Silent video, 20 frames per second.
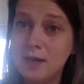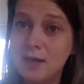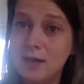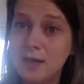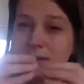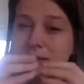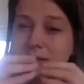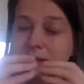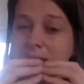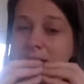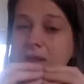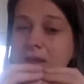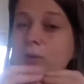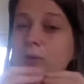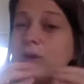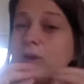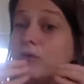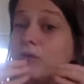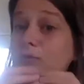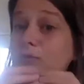Because I think when
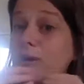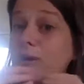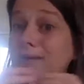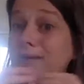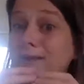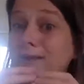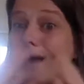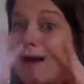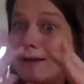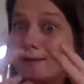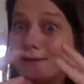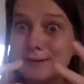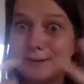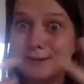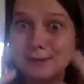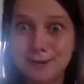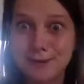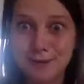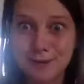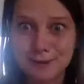you find that, it
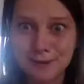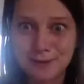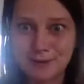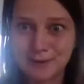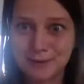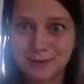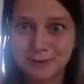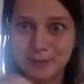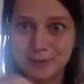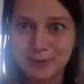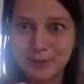starts to